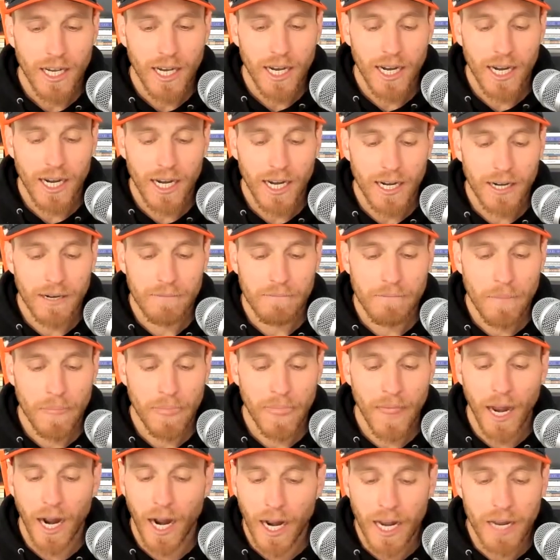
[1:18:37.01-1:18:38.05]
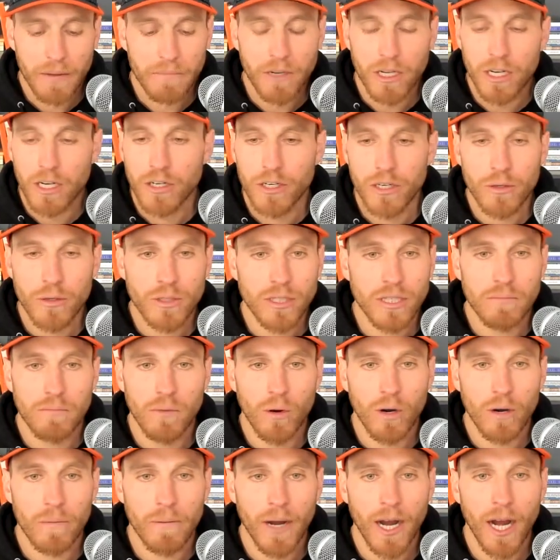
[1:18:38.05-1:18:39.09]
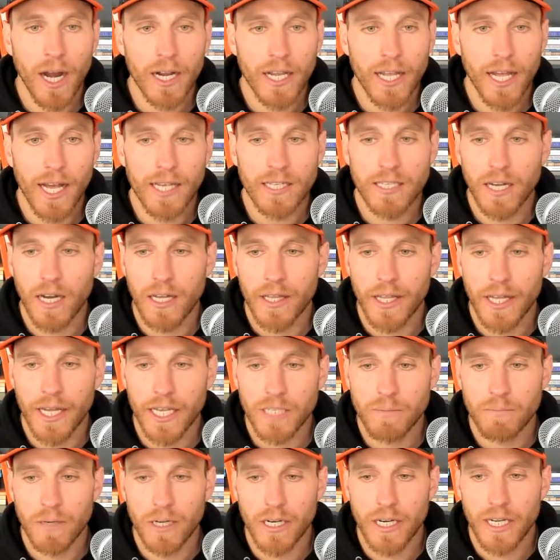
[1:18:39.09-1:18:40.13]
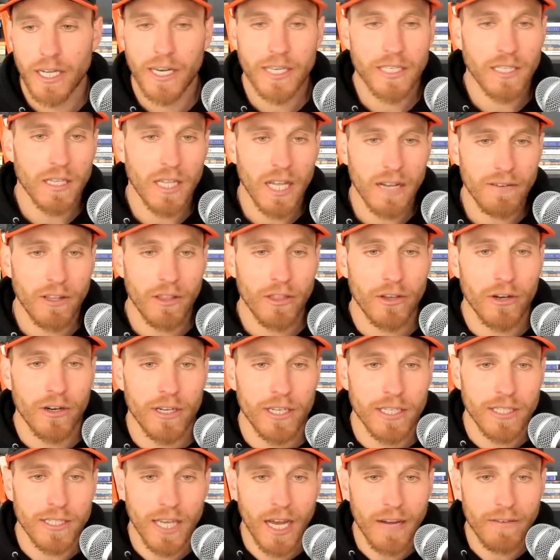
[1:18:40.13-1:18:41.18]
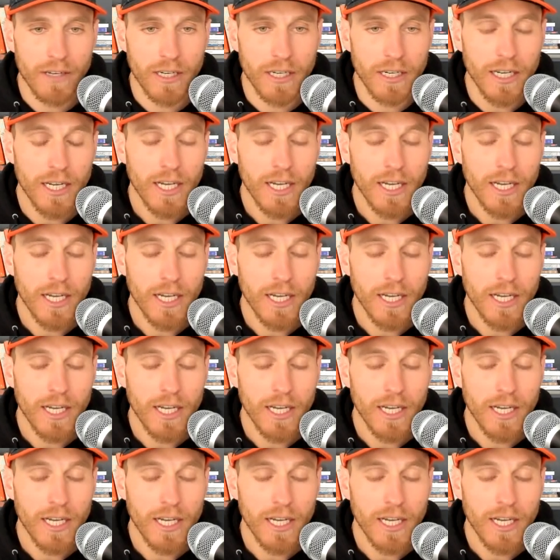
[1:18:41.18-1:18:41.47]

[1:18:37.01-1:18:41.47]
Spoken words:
I am going to do some more podcasts on this, but it is 11:37,